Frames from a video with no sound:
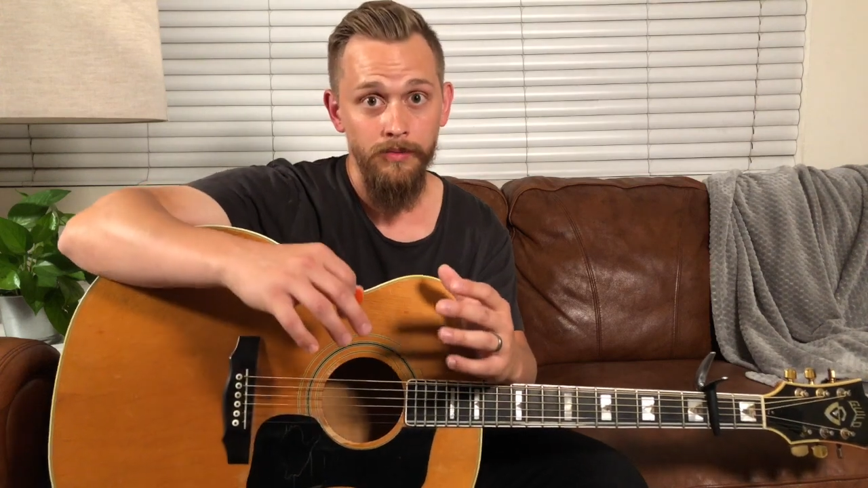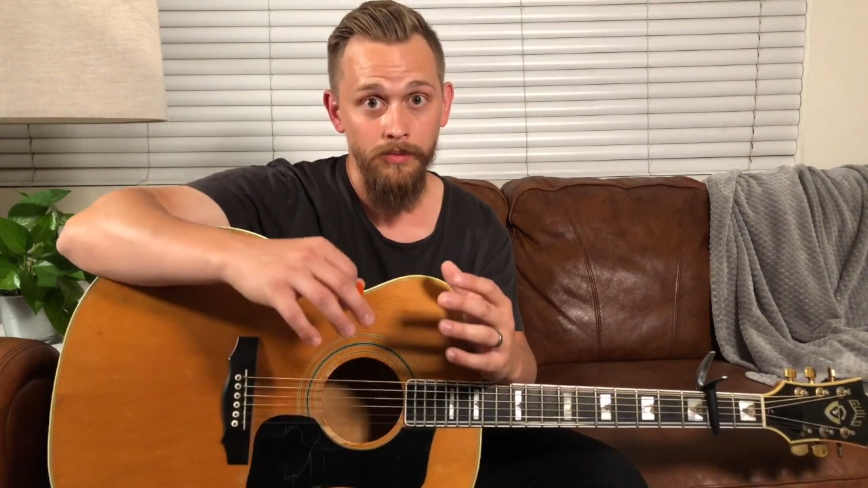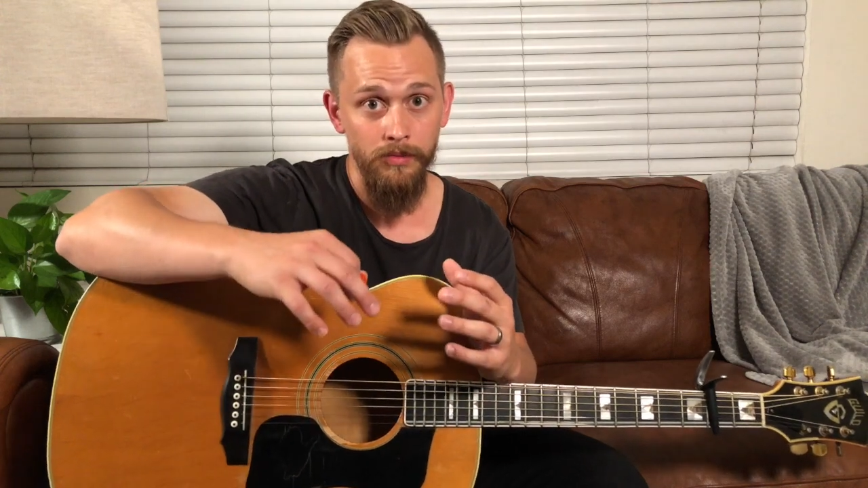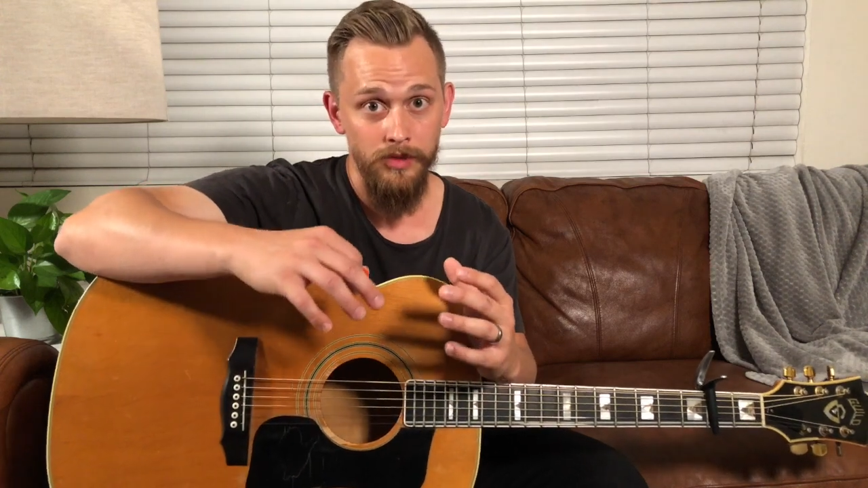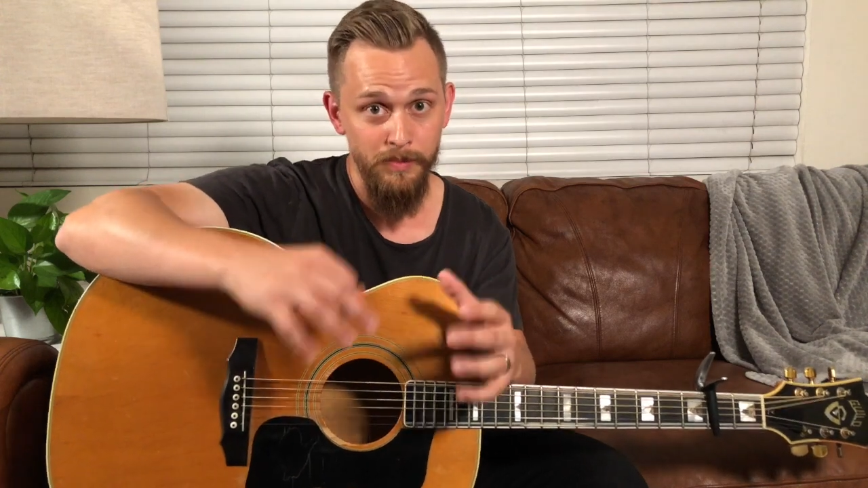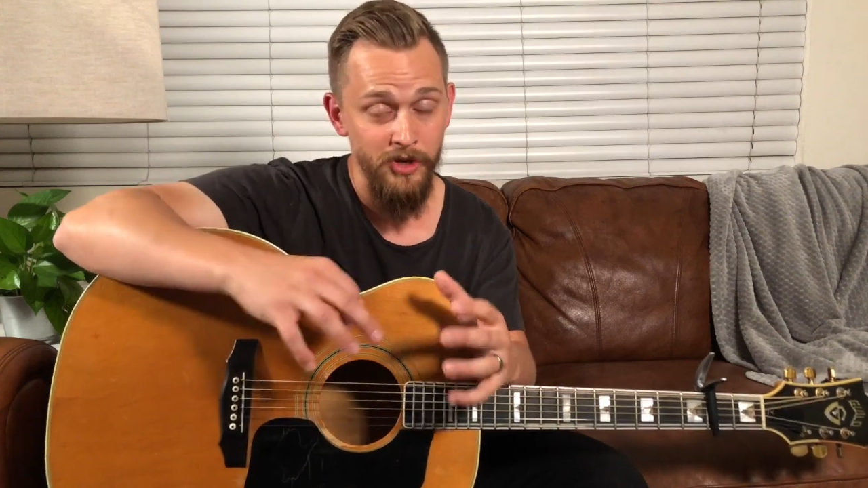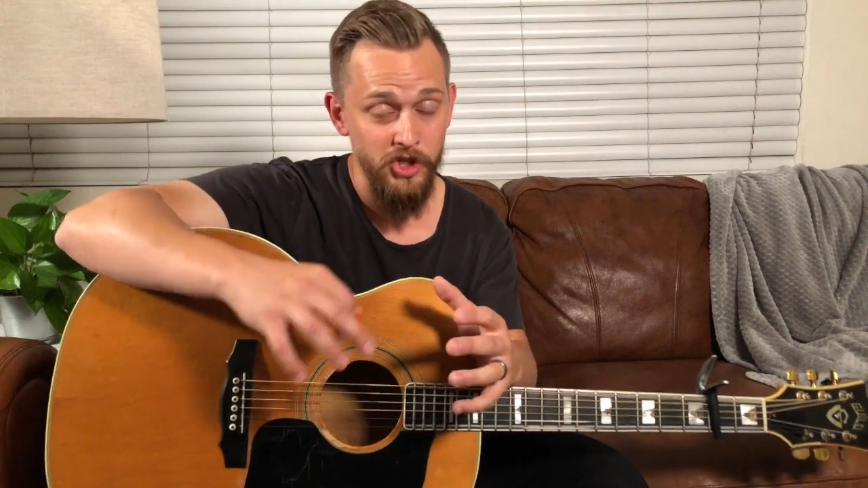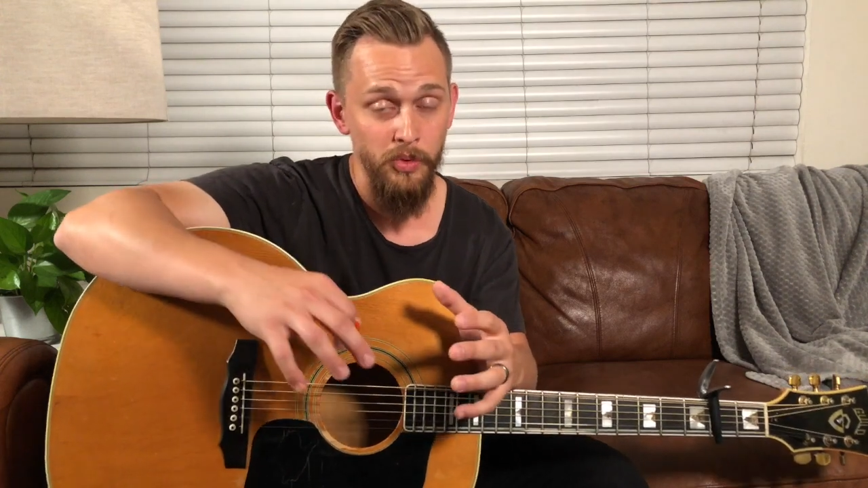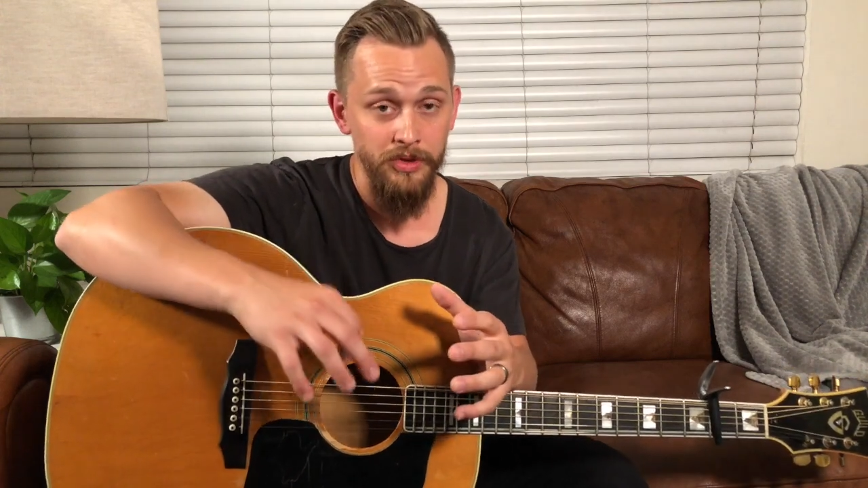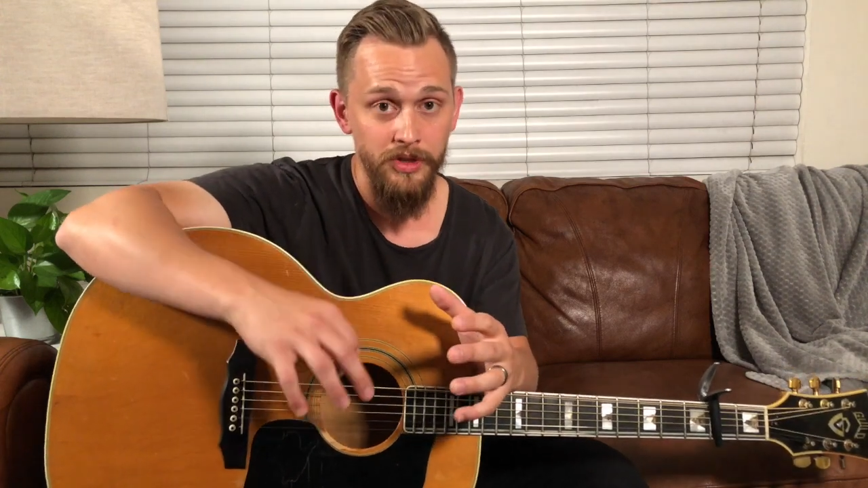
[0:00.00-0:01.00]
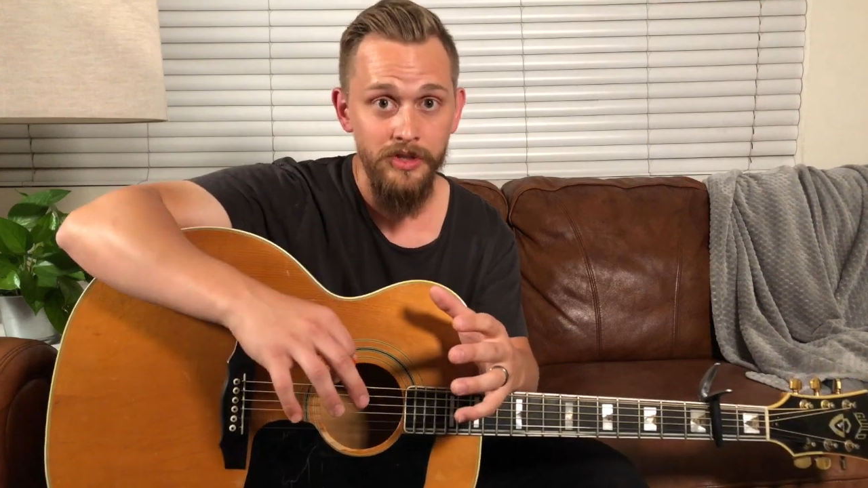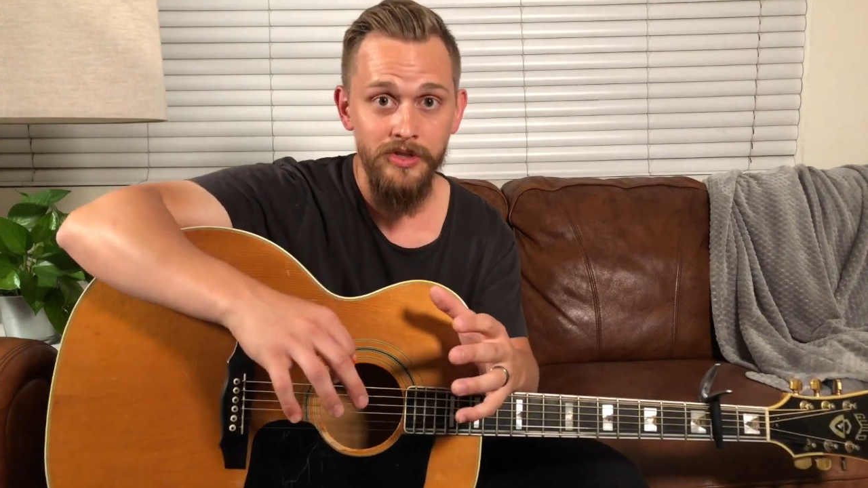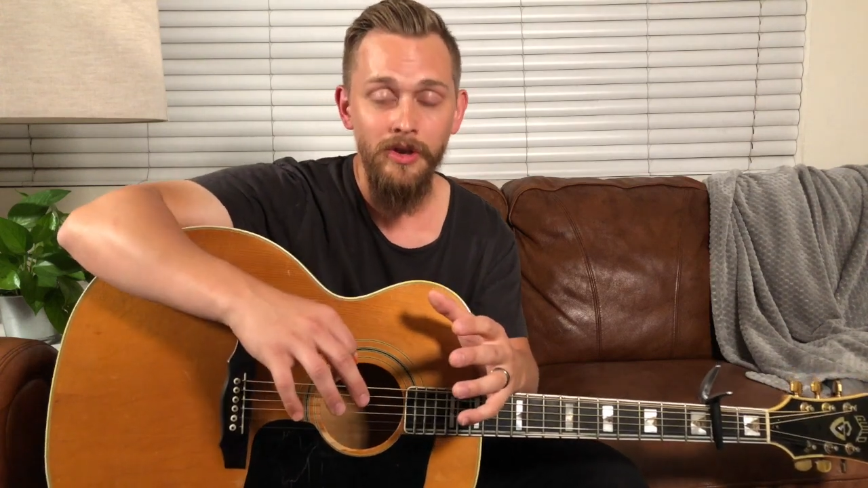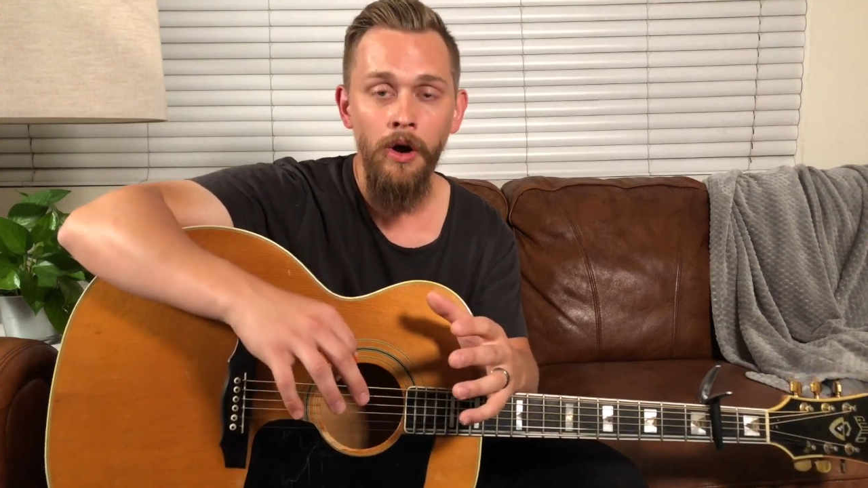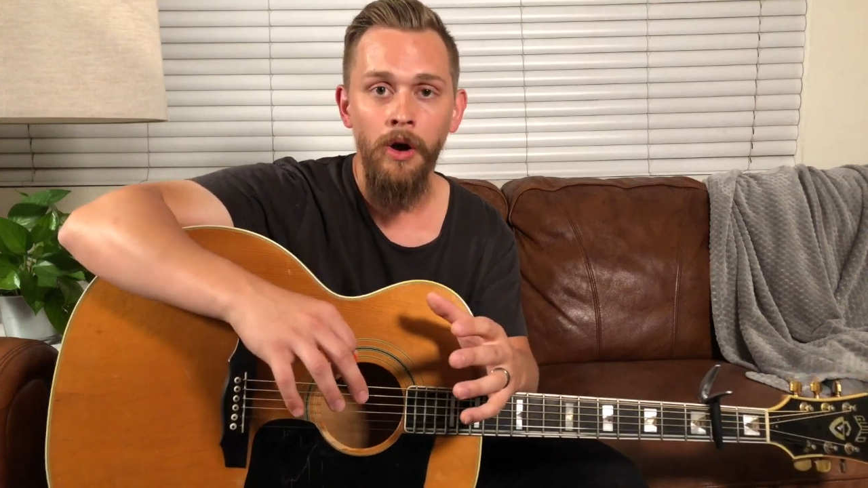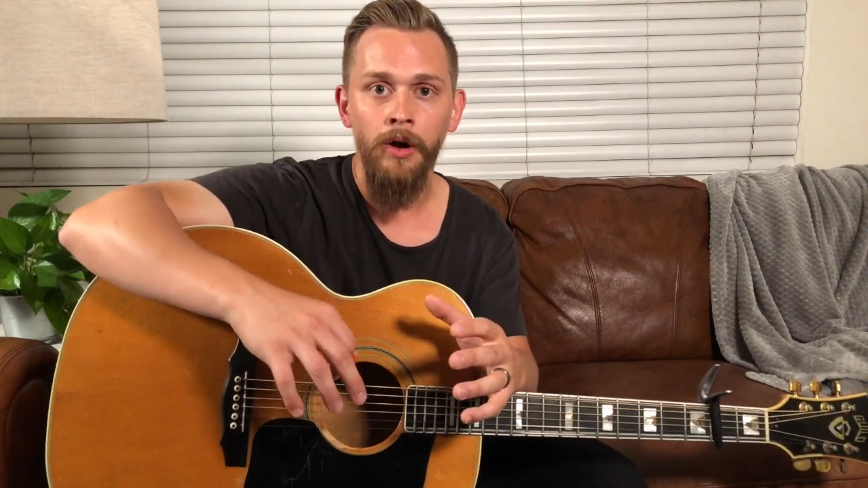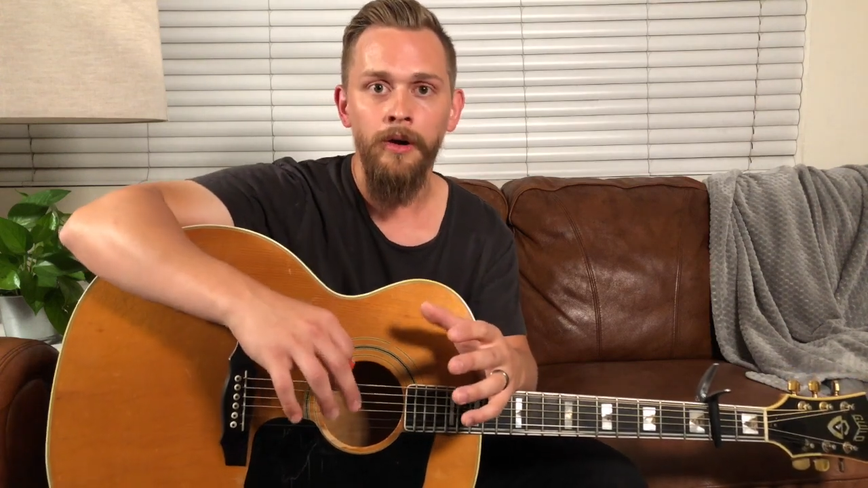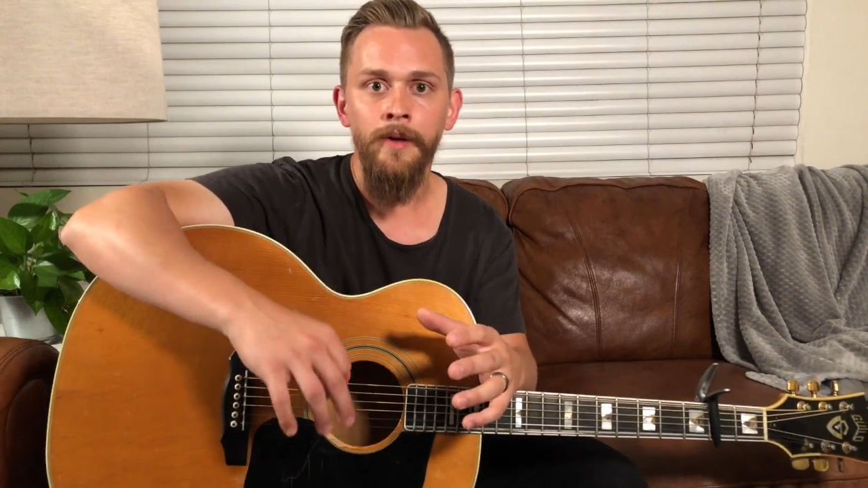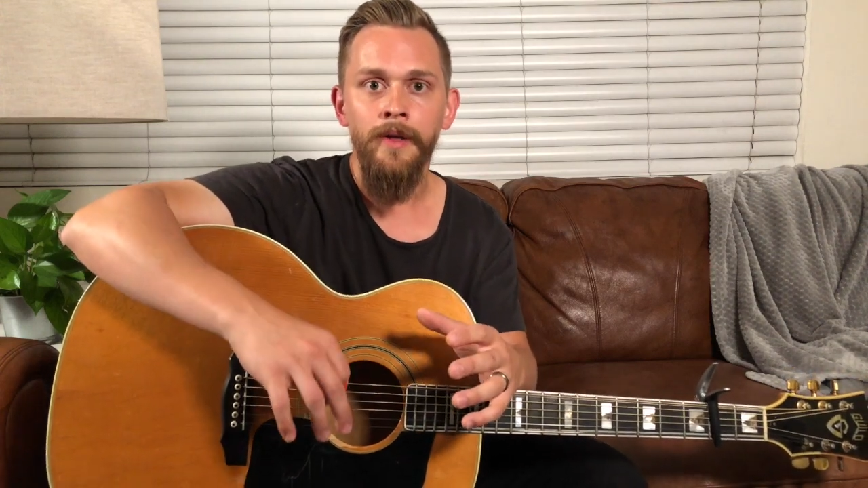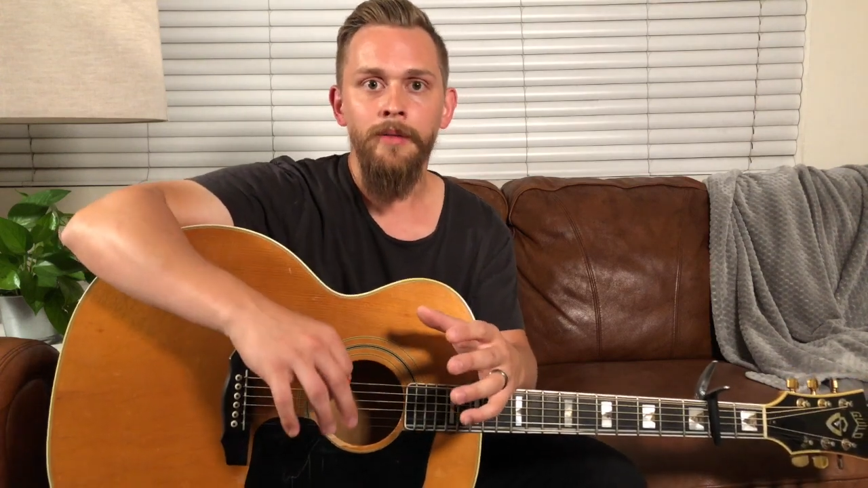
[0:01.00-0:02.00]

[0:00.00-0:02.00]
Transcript: especially with this song,